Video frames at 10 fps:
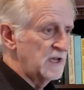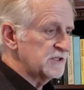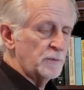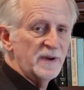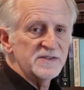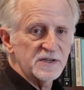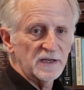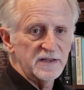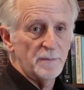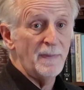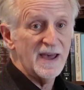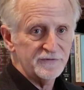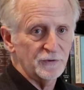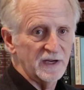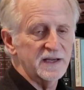So basically the
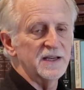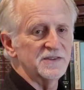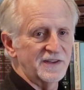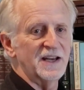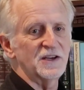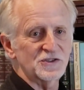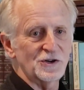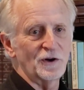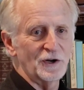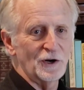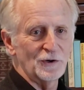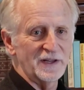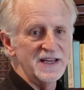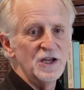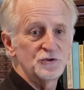math trick is getting started
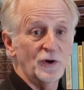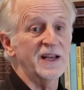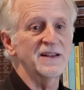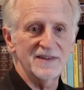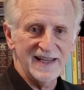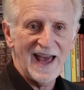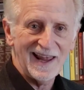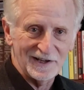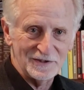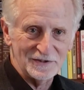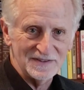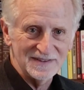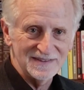early, tricking the calendar.